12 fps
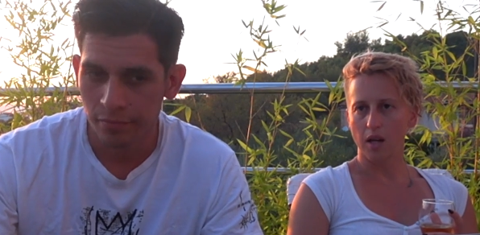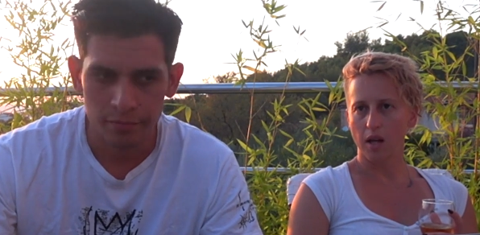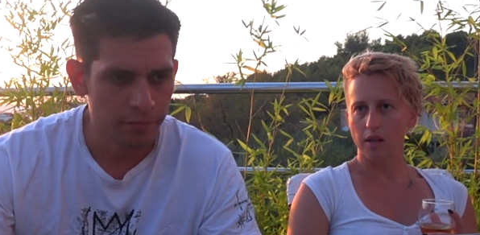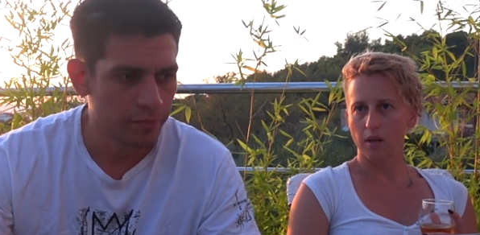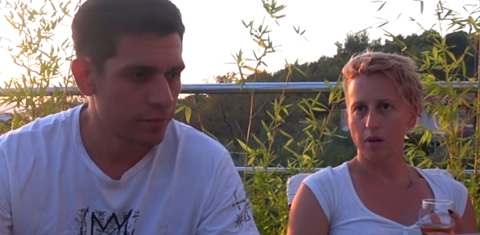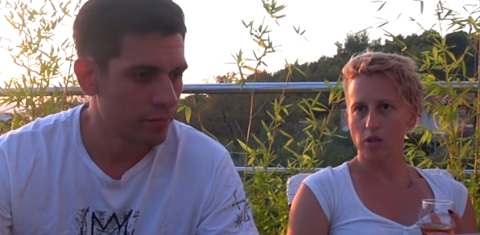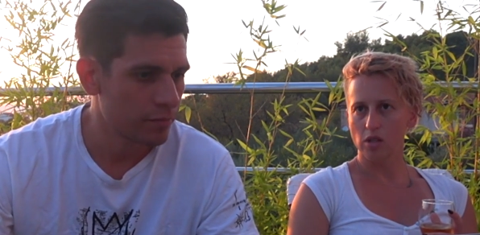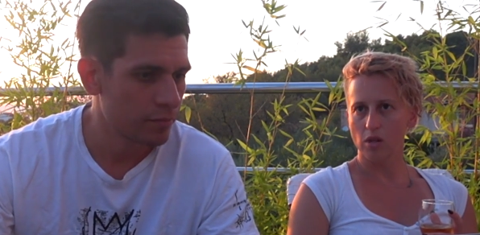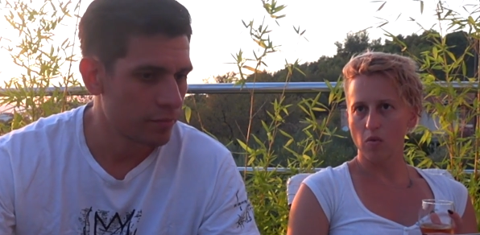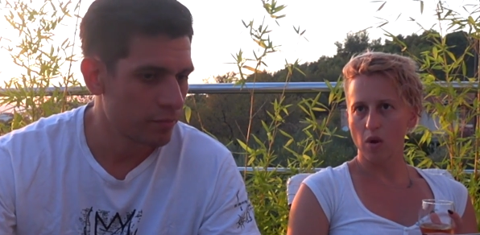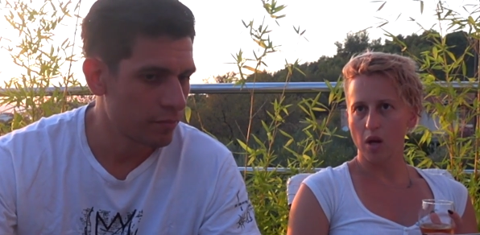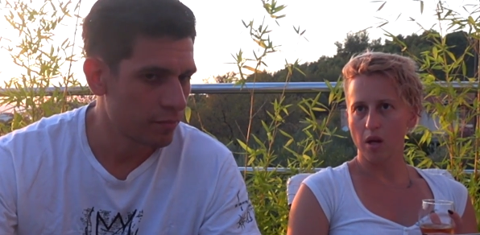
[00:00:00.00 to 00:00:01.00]
Speaker 1: and the
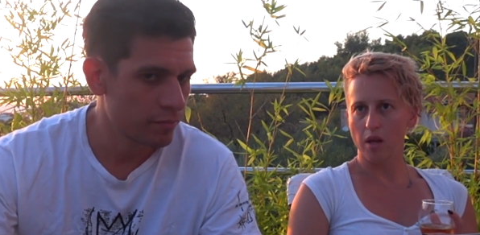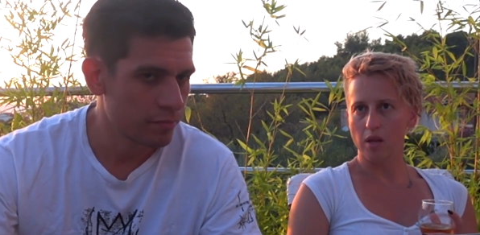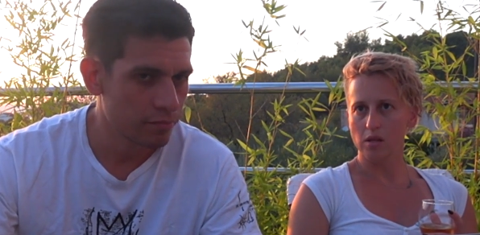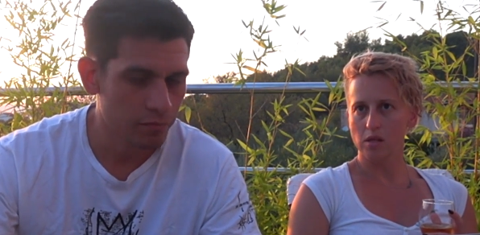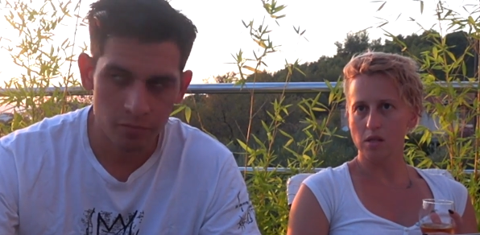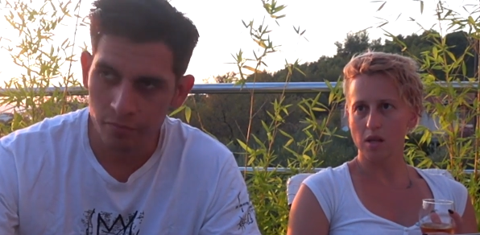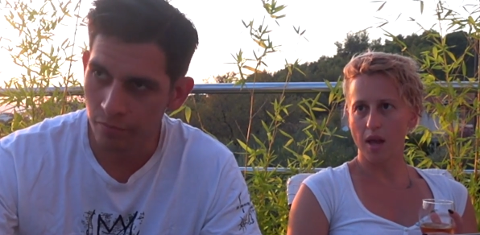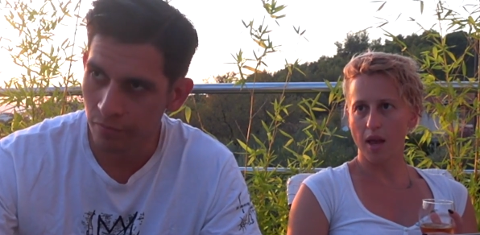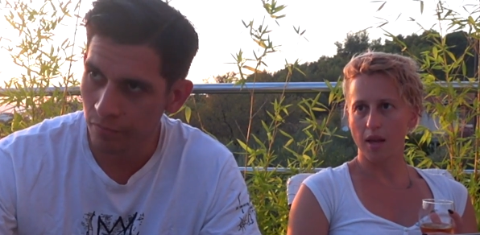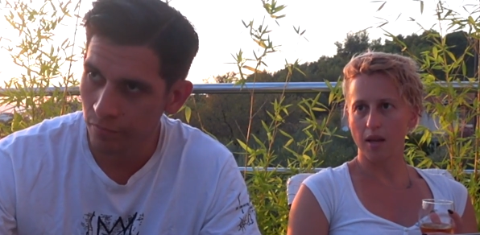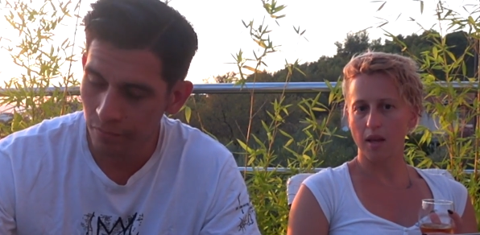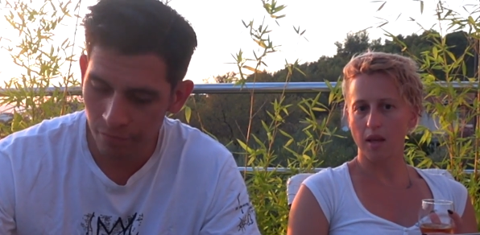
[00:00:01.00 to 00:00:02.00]
question was mm
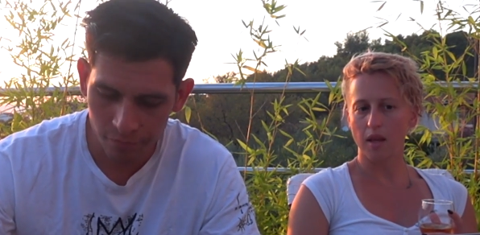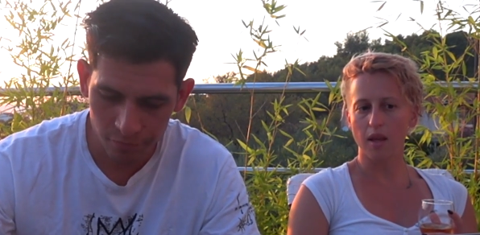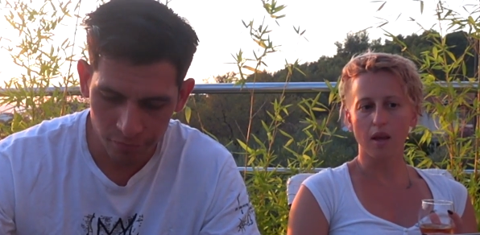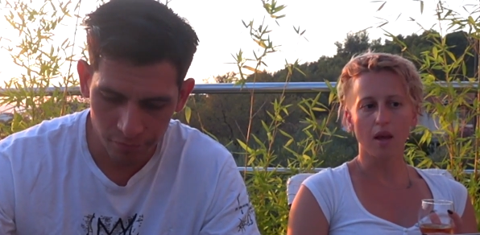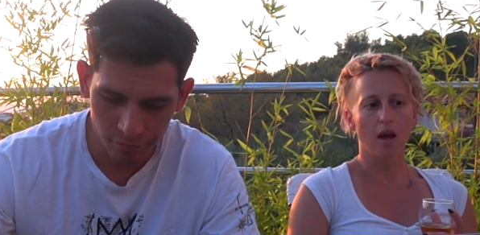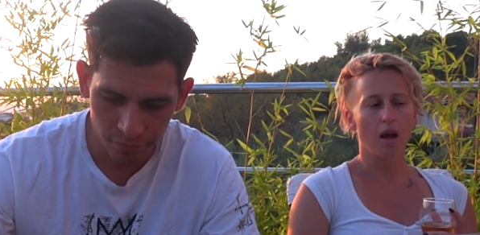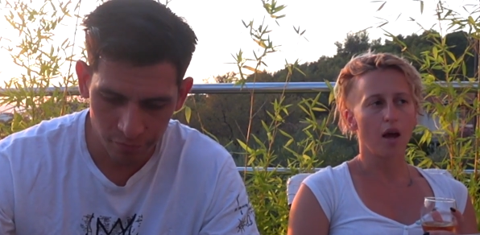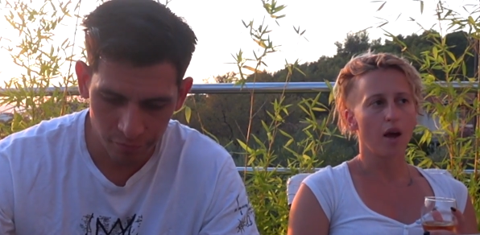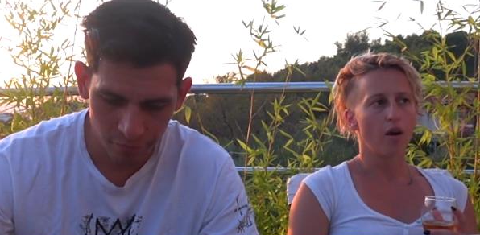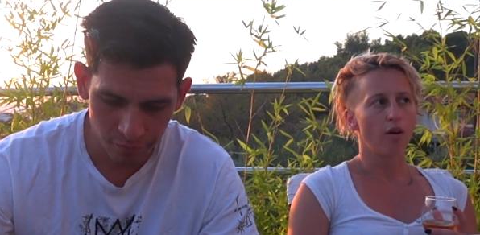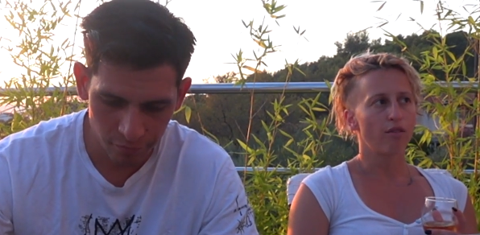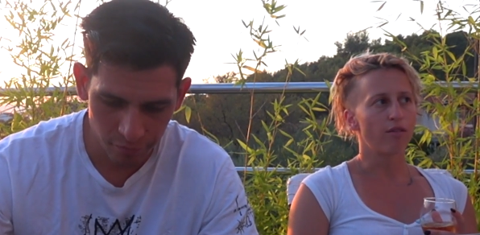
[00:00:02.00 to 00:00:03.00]
-hmm. any
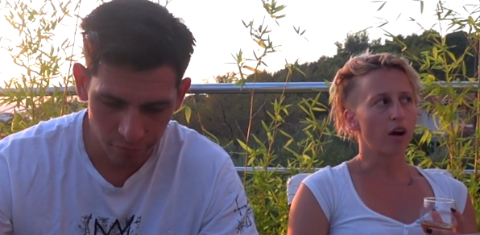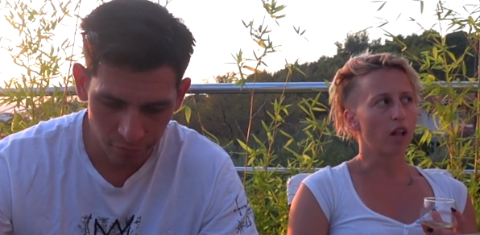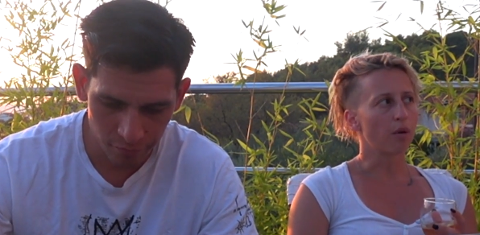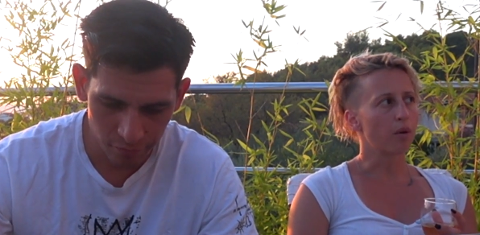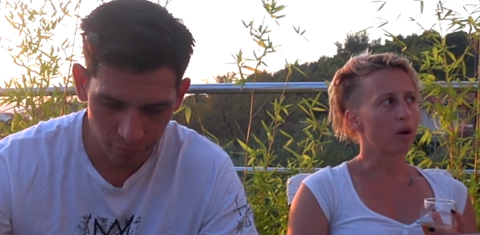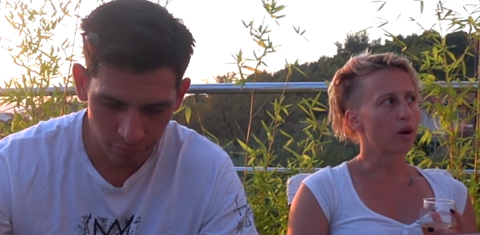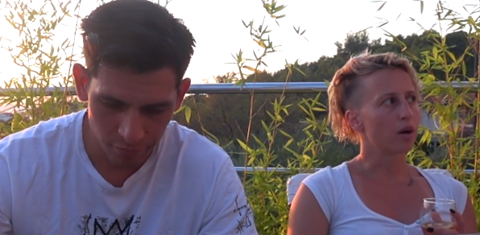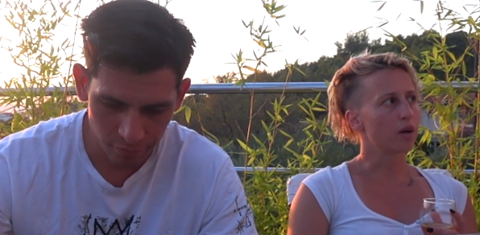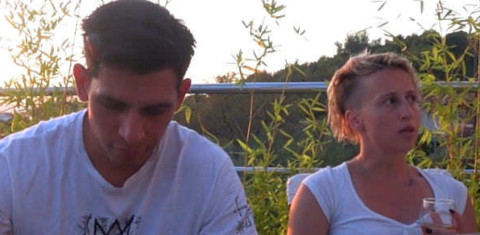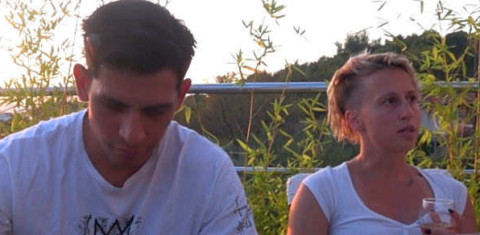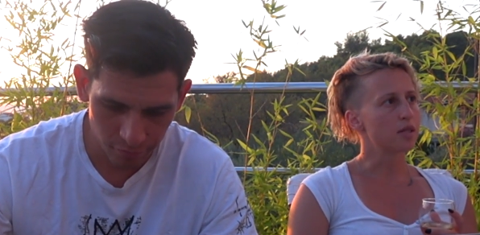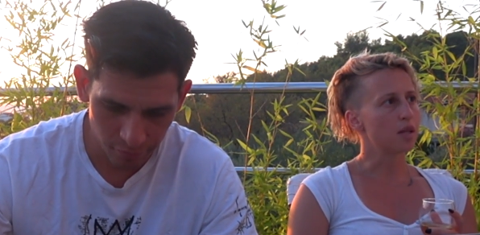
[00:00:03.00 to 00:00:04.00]
follower,
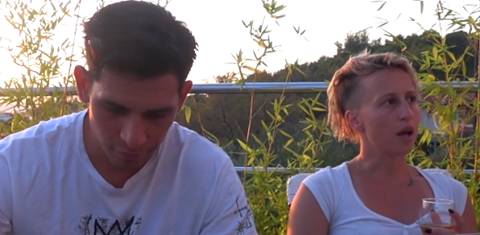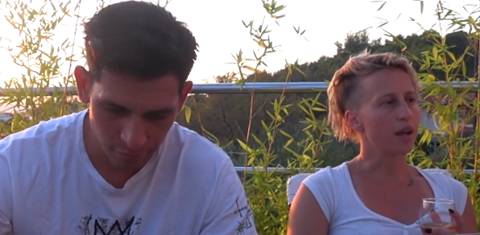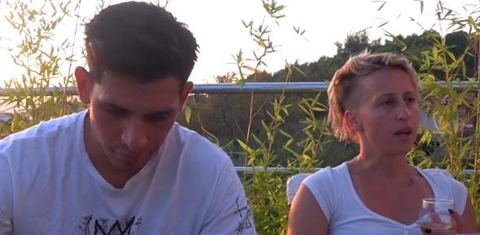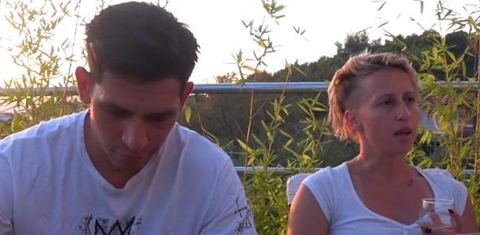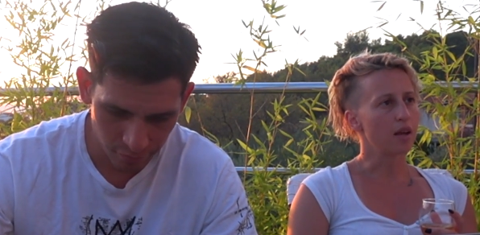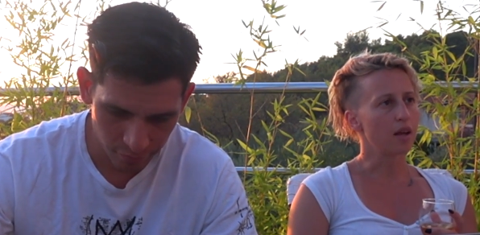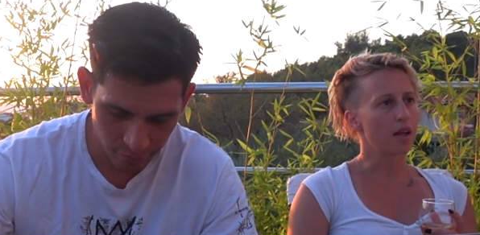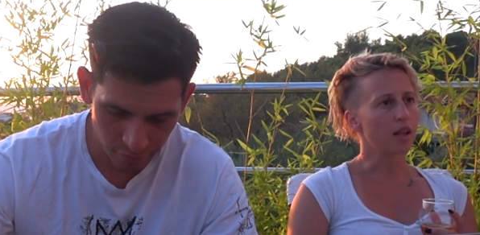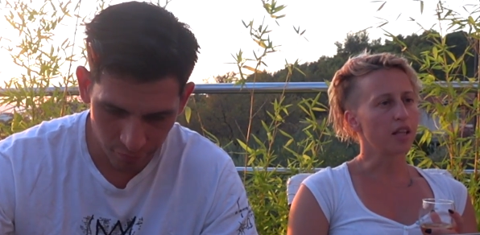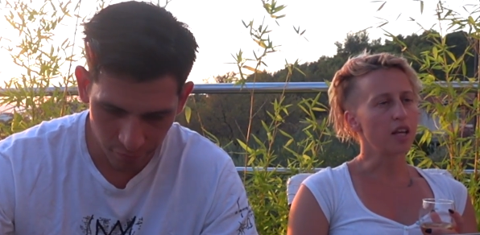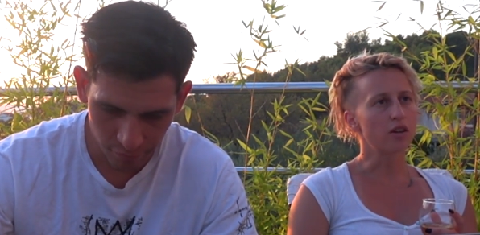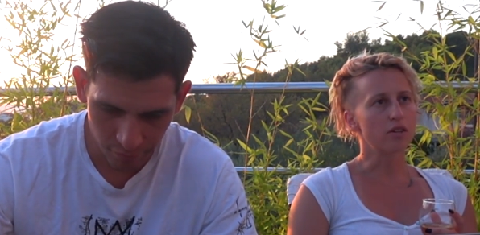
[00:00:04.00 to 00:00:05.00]
any
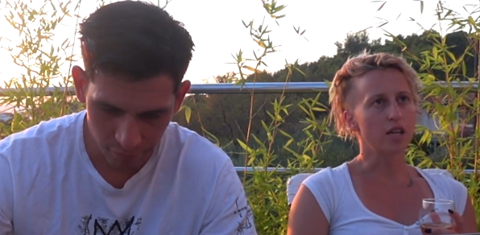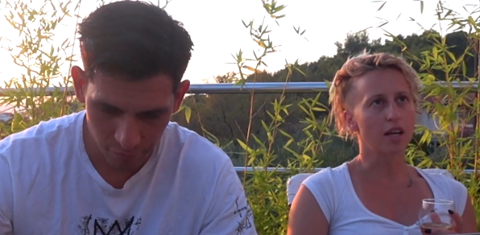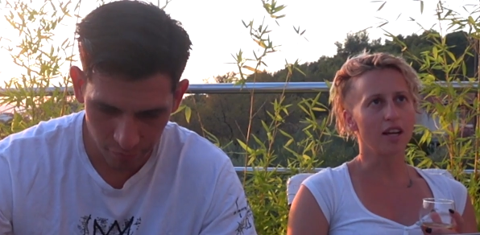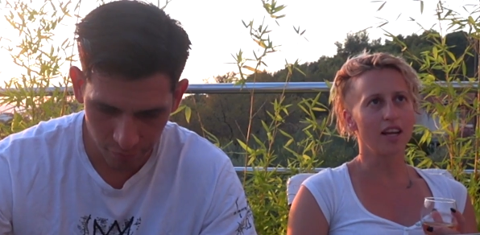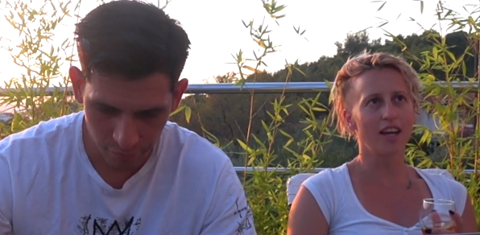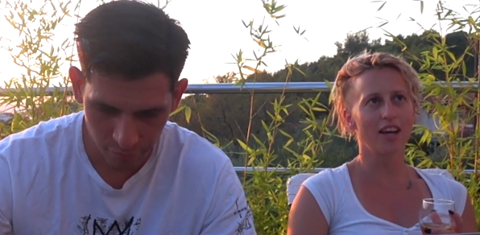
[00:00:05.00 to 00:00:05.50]
leader technique